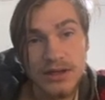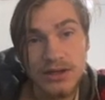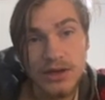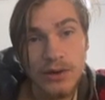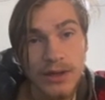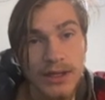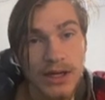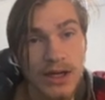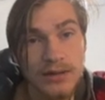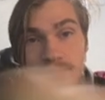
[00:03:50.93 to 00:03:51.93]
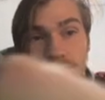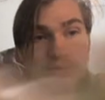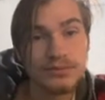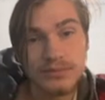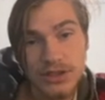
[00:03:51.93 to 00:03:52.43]
Going up,
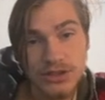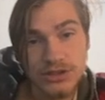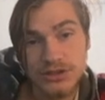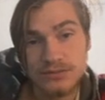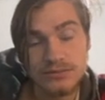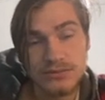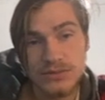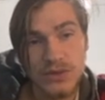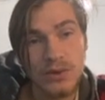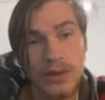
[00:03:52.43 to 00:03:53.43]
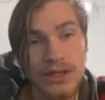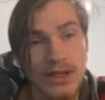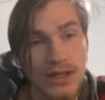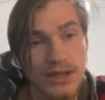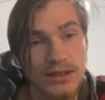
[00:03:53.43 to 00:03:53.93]
there's quite a
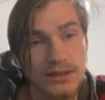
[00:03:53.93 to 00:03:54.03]
lot.